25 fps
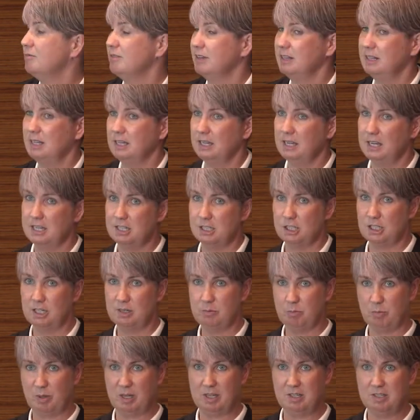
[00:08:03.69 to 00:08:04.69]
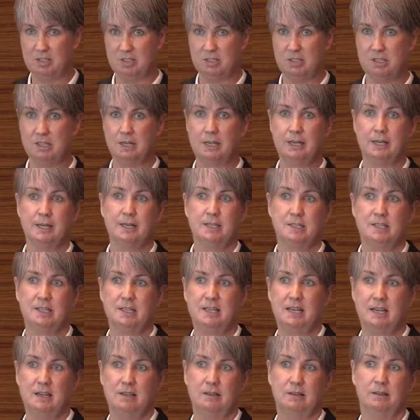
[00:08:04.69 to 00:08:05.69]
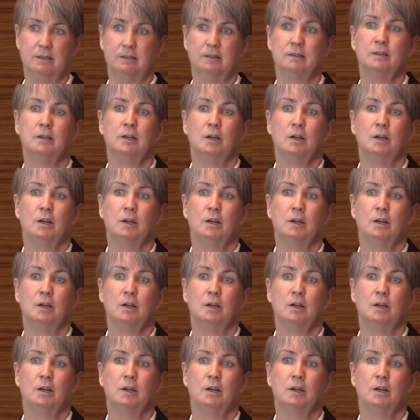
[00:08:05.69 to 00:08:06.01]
And they actually pieced together